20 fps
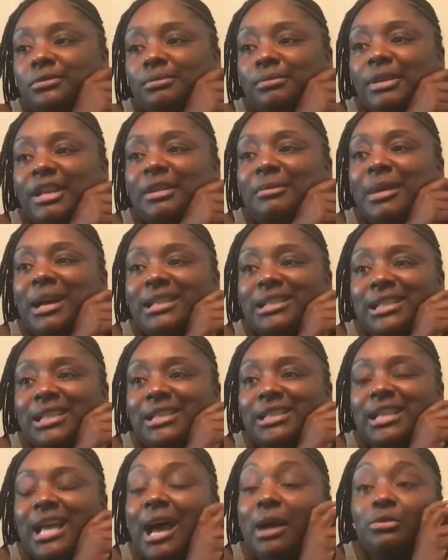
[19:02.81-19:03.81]
Me and my
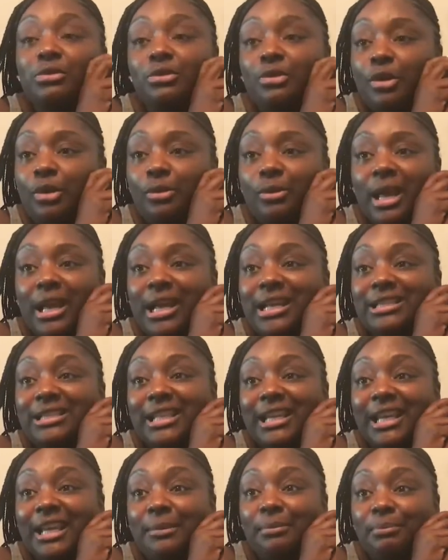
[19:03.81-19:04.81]
sister, you know, like I
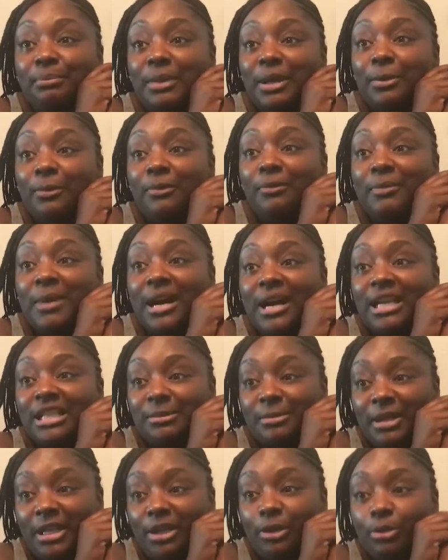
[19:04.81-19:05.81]
said, being with my
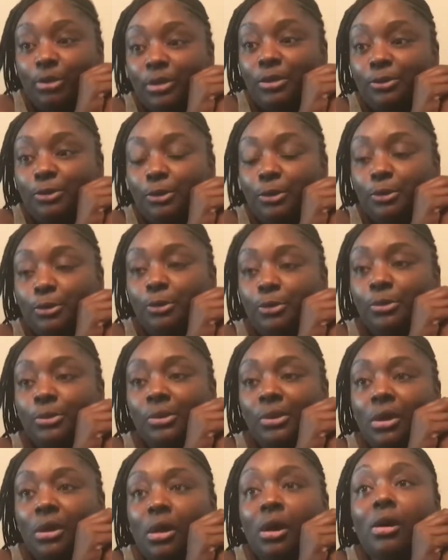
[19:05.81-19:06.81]
husband and going through
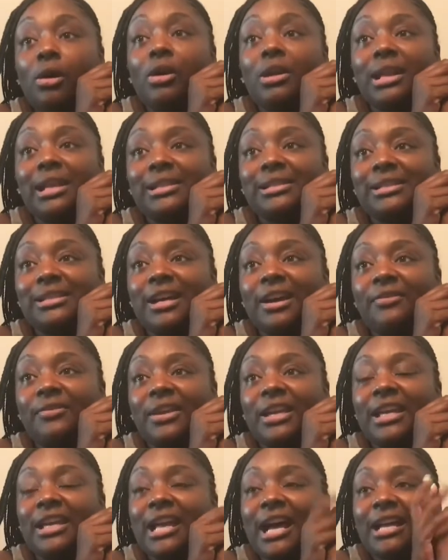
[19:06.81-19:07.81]
all that stuff,
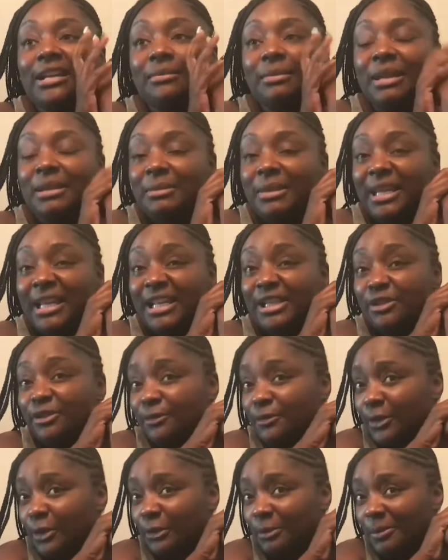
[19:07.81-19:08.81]
it kind of made me an
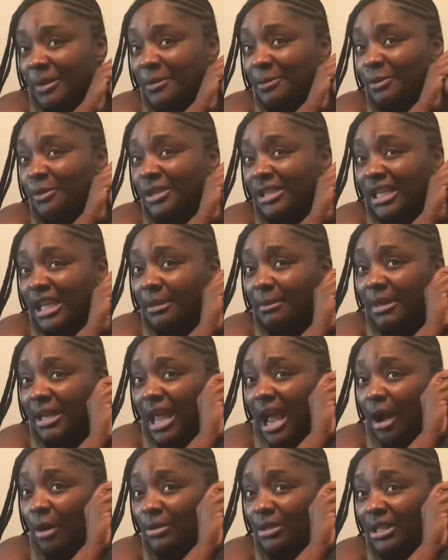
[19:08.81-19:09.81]
introvert. People see me
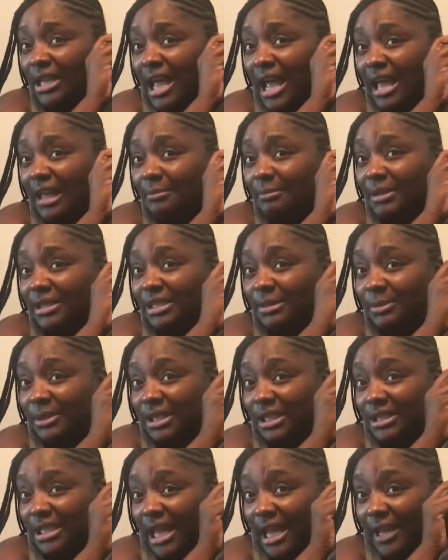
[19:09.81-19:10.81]
out a lot, but it's
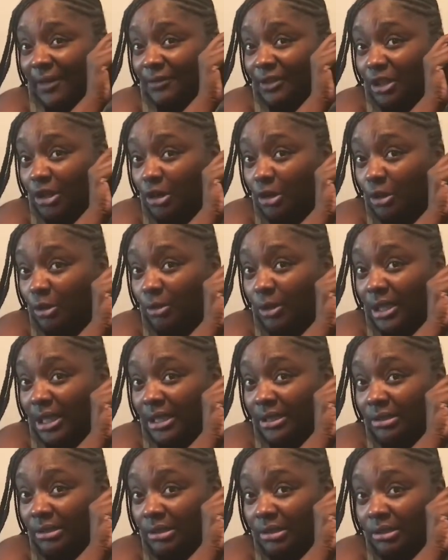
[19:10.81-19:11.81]
because I have to go
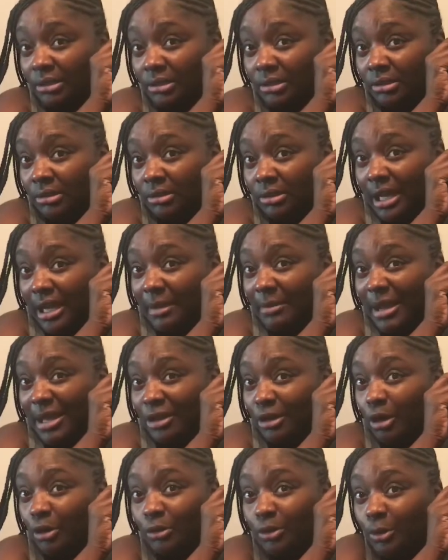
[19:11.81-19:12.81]
and, like, I
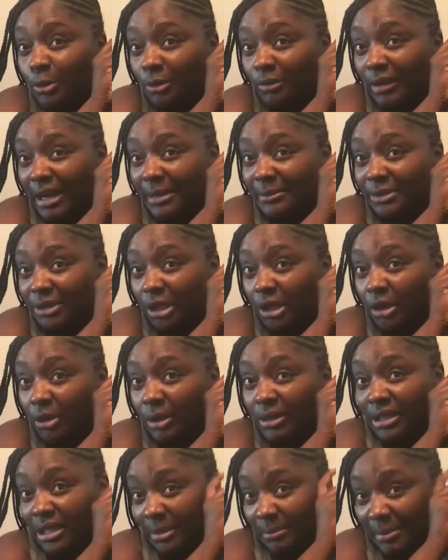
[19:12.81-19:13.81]
might go do a rap show,
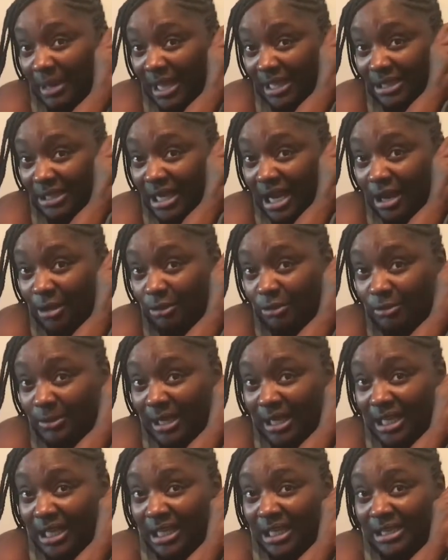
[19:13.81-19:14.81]
and then I'm back to the house with my
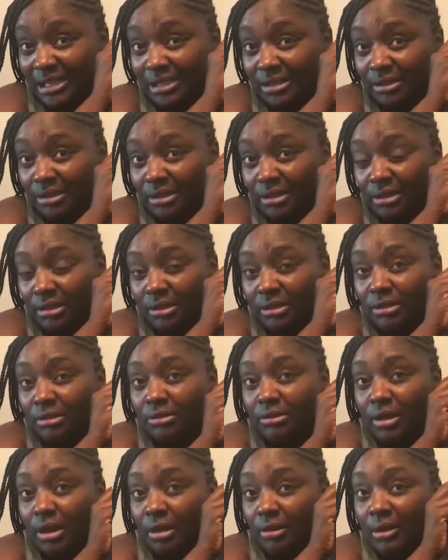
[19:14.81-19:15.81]
kids.
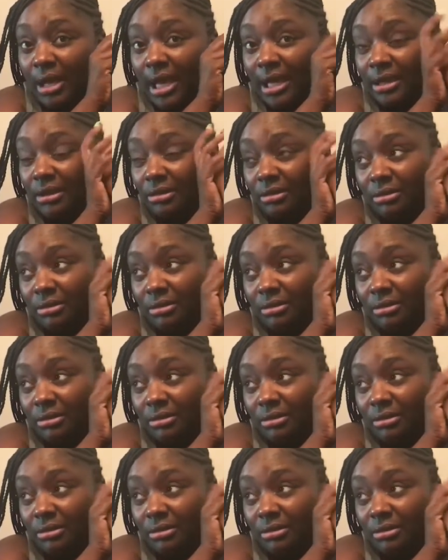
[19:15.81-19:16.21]
You know, like...